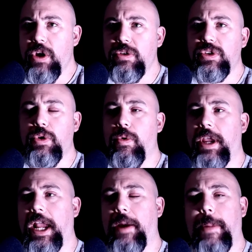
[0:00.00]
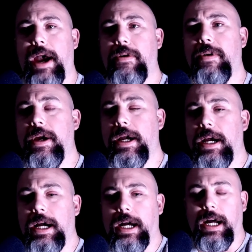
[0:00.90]
talking about
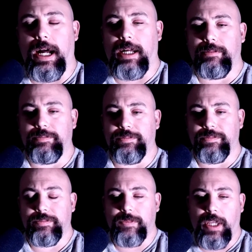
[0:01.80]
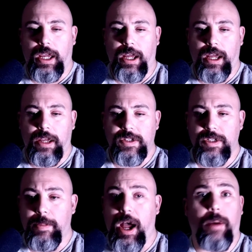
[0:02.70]
some
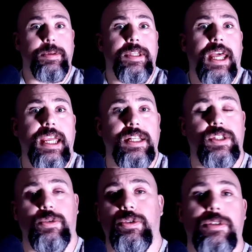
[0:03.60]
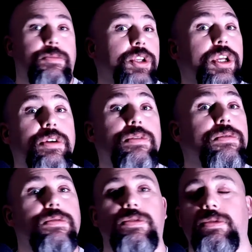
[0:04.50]
updates or some
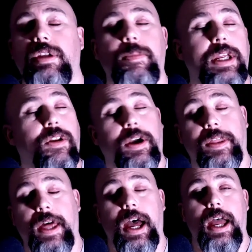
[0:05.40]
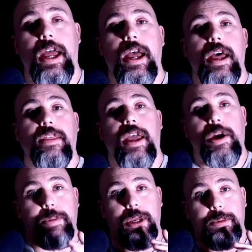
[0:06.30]
news or something like that.
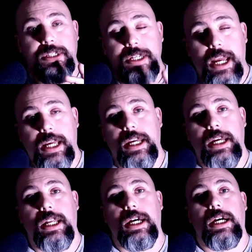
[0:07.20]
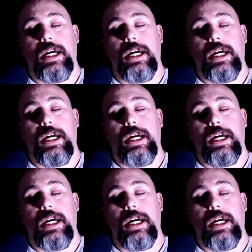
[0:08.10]
There'll be a particular